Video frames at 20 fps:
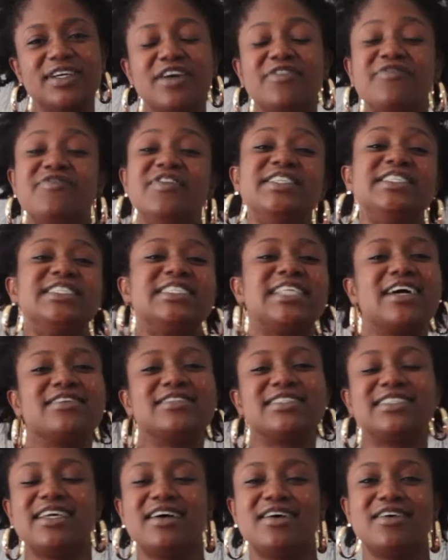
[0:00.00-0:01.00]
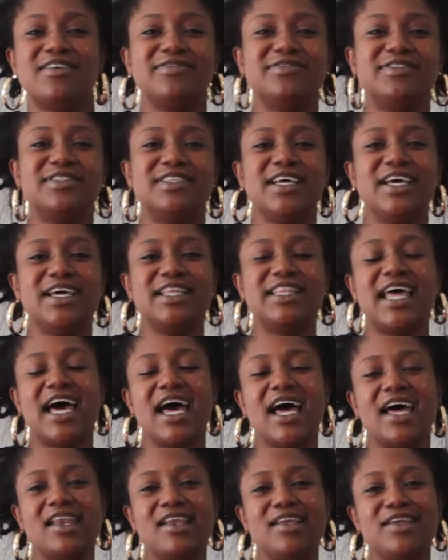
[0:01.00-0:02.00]
convinced ourselves
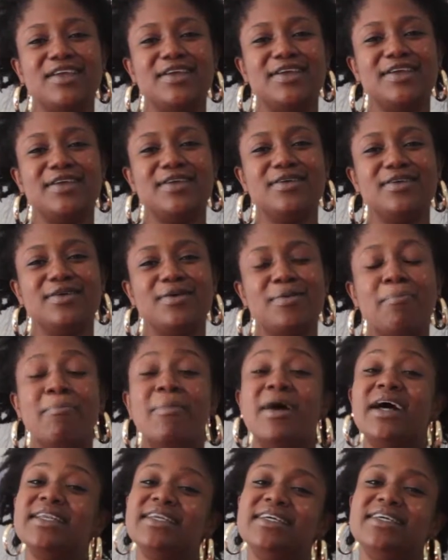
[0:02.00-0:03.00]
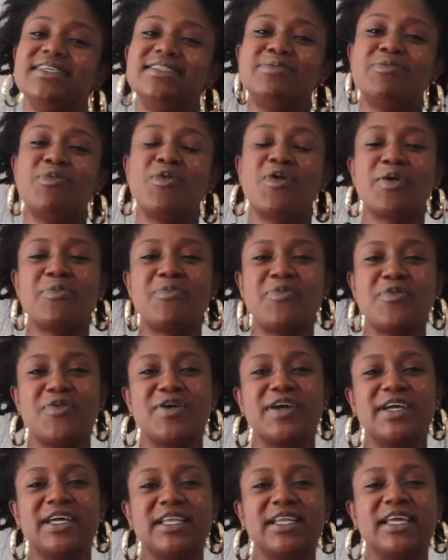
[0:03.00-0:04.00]
that money is more
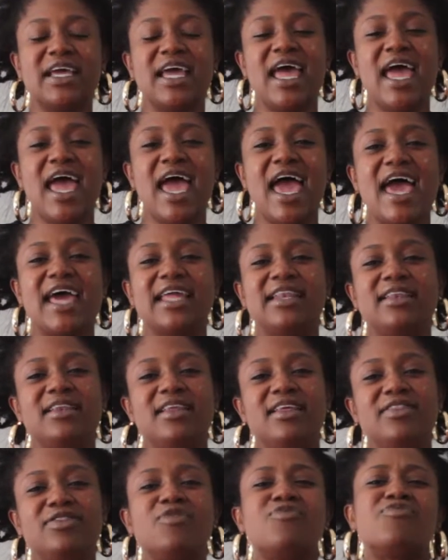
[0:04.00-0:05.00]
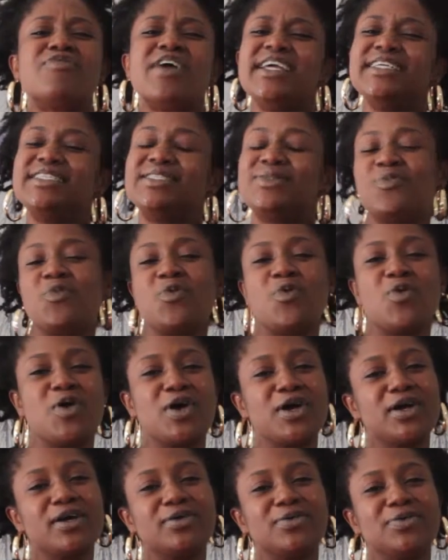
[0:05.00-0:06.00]
important. And the race
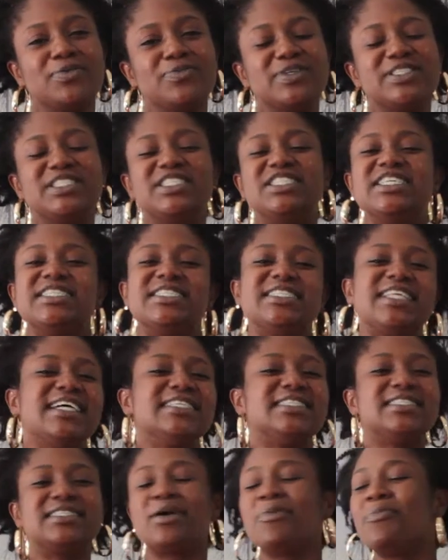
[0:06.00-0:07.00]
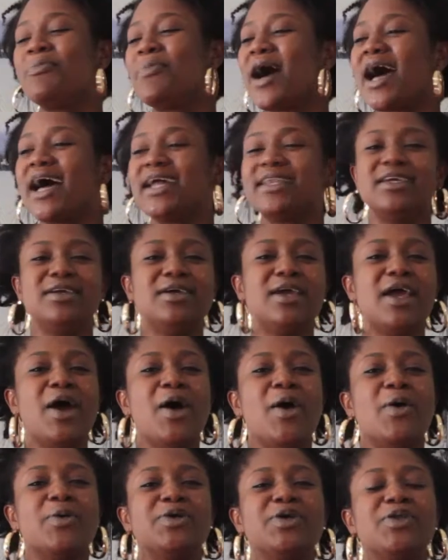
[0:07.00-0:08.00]
war was just that somebody,
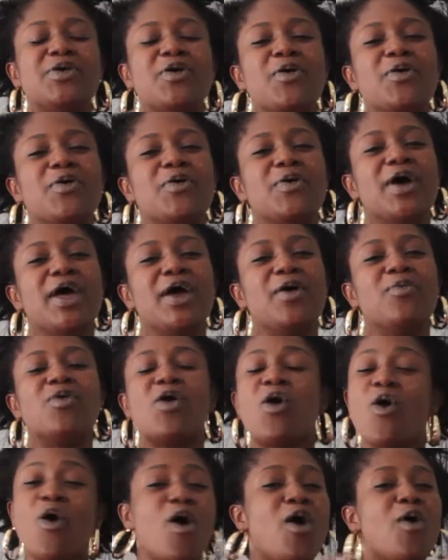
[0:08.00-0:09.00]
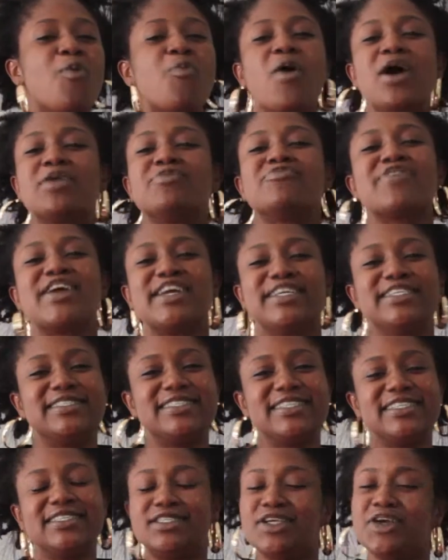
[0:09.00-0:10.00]
we're all one
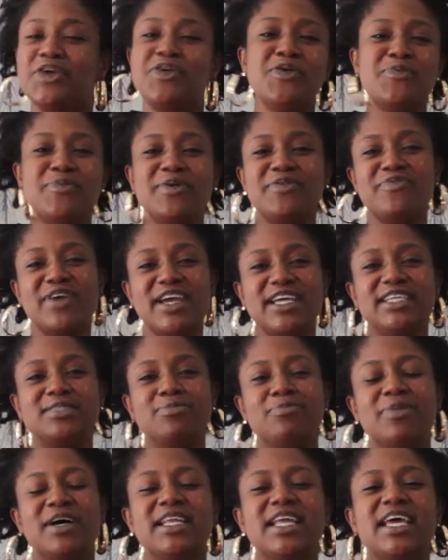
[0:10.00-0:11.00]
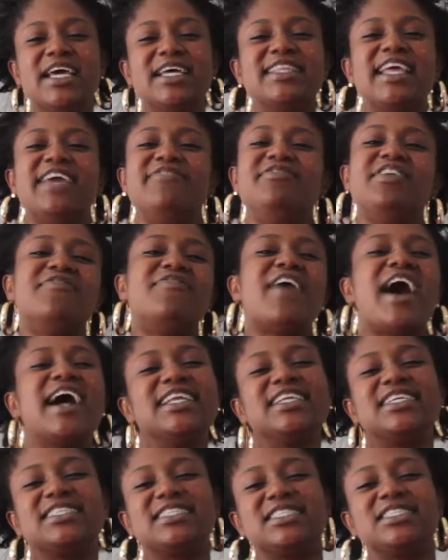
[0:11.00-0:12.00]
race. It's the human race. But they
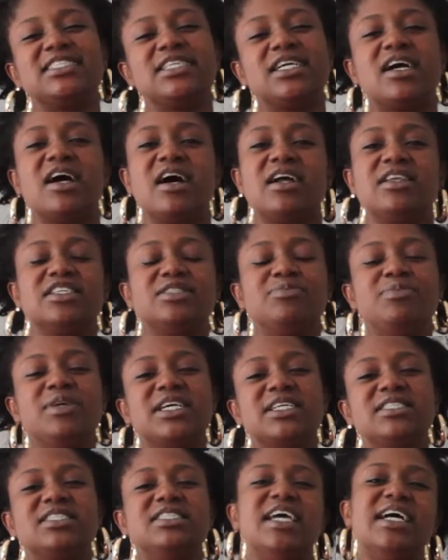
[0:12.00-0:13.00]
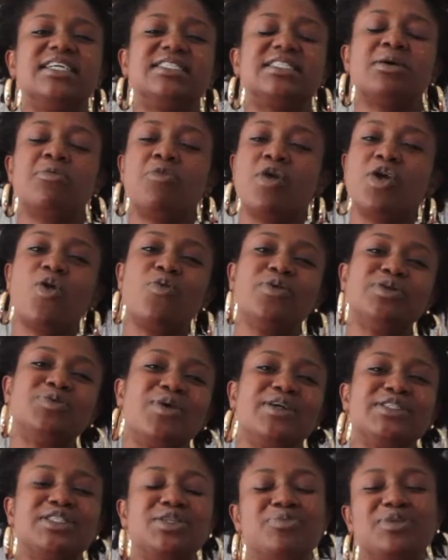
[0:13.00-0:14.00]
divided us into colors because, yes, someone always
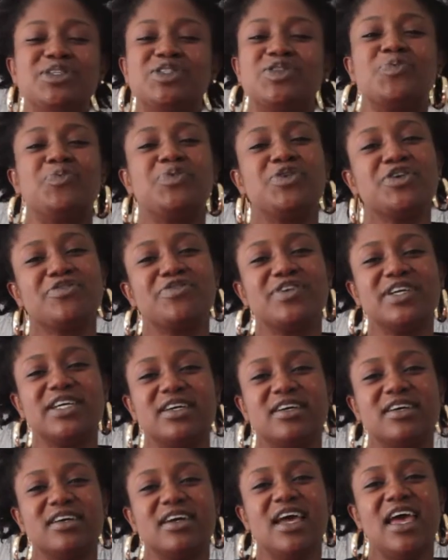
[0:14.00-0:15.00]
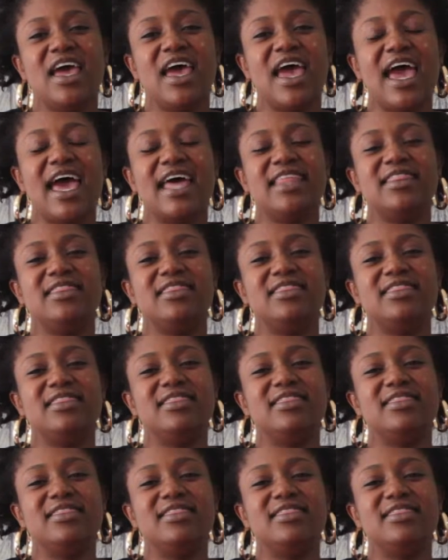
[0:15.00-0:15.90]
wants to be superior. And